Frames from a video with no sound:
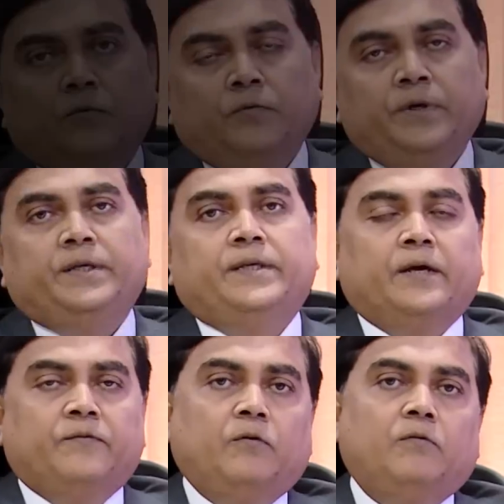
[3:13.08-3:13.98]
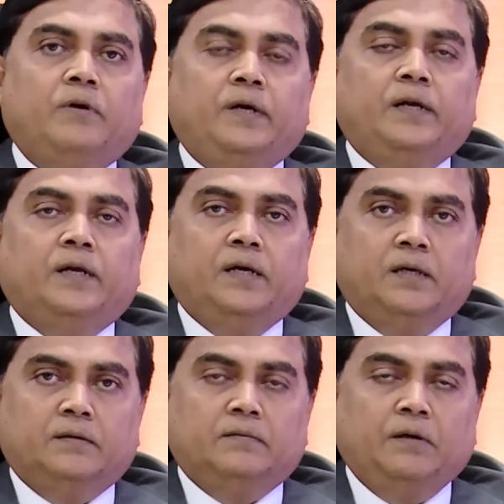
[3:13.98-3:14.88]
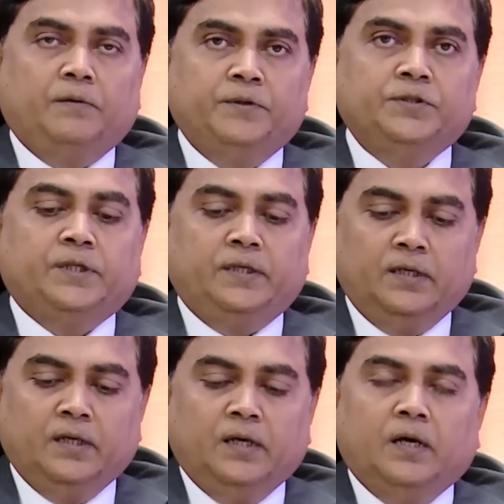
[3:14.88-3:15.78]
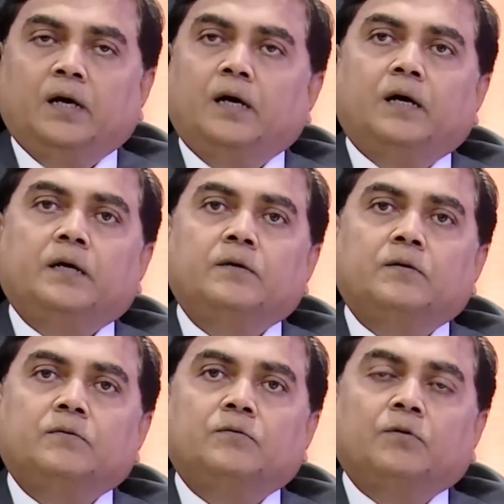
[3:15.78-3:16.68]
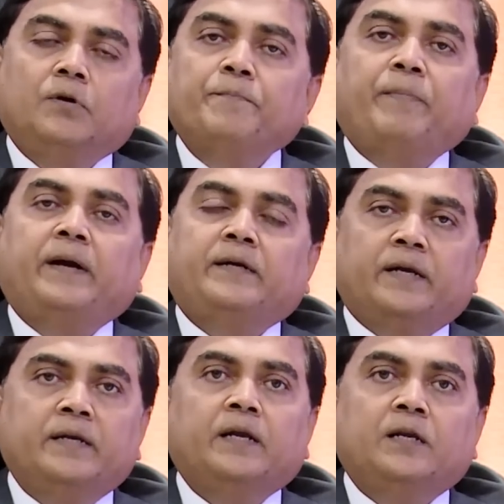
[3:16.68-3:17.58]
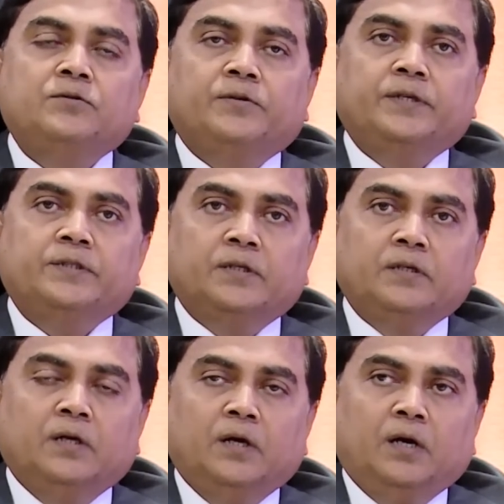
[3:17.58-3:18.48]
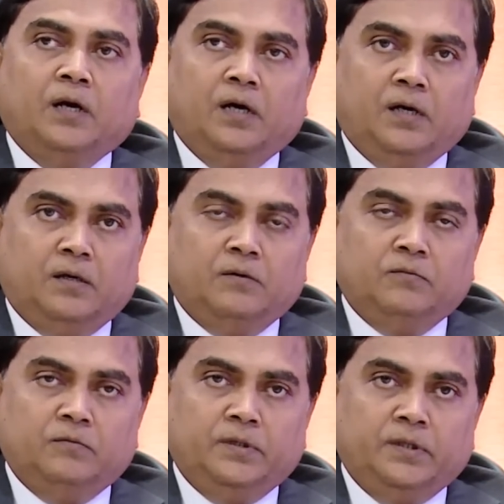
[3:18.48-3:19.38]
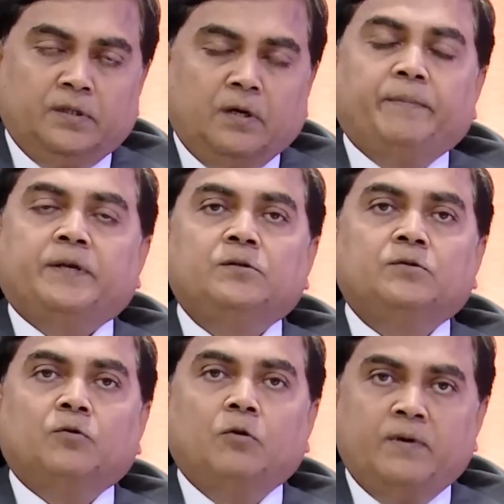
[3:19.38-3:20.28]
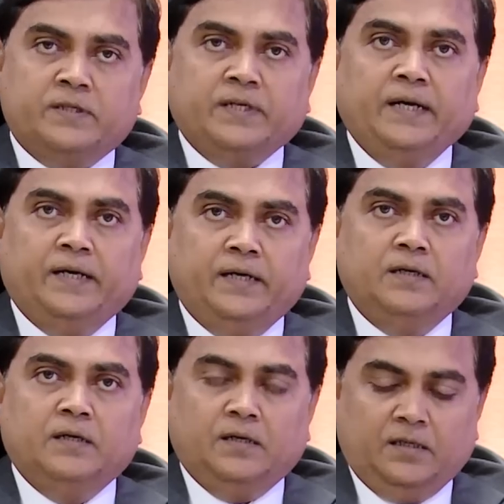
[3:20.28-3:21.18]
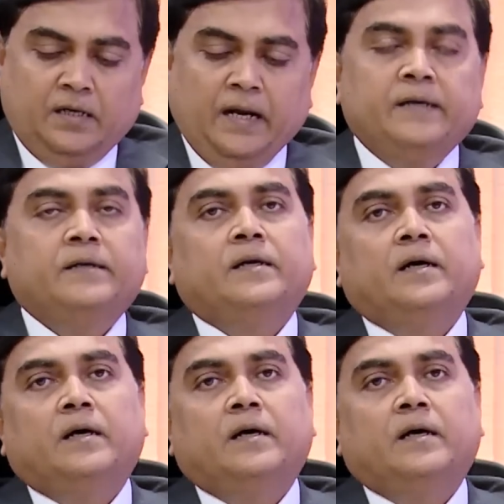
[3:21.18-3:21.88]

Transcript: We take forward our vision, to impact technical education in comparison to global standard, and